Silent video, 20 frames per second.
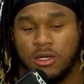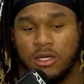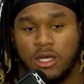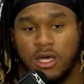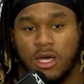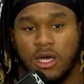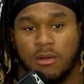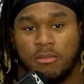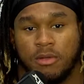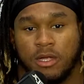
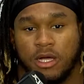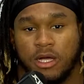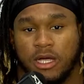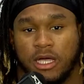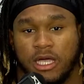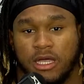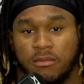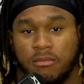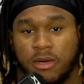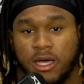A player
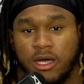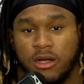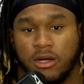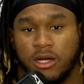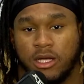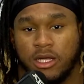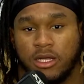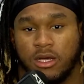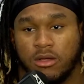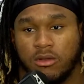getting better,
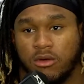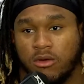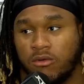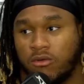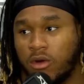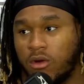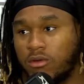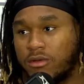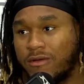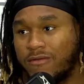you know, the
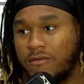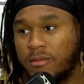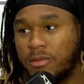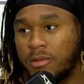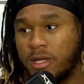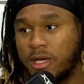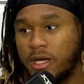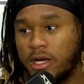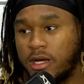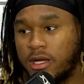growth of a player,